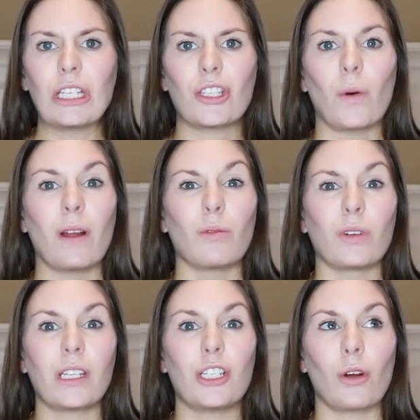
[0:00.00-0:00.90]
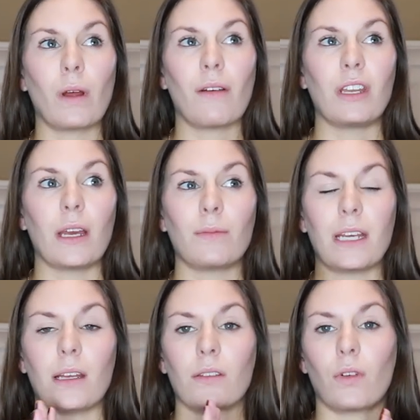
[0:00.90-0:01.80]
so I really don't have any
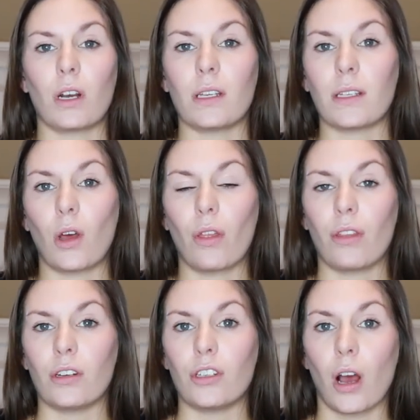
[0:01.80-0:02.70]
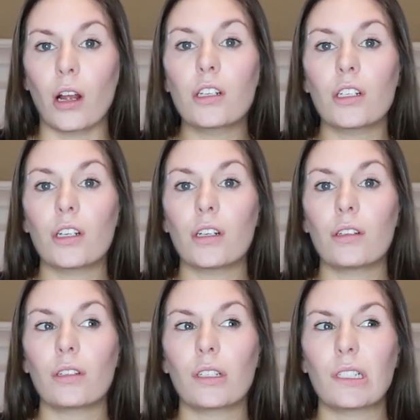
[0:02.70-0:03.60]
update as far as the
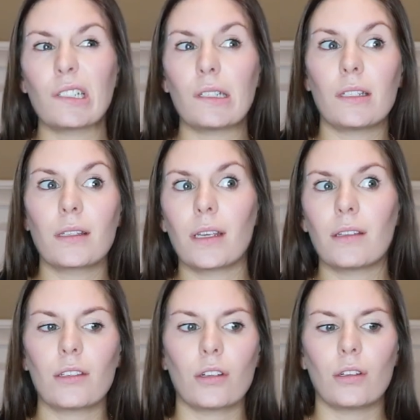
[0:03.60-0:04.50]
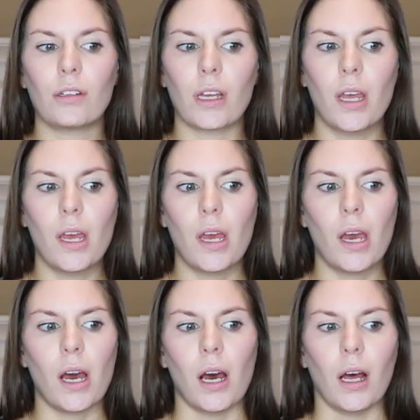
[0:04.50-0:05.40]
doctor is concerned.
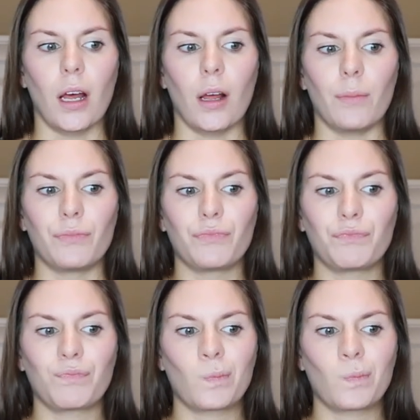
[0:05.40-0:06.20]
Um,